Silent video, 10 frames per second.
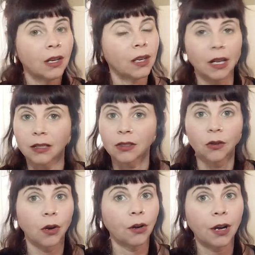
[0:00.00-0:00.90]
cancel
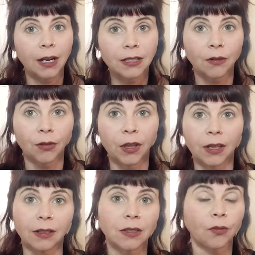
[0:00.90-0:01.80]
all kinds of
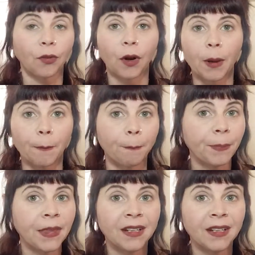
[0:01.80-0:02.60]
things from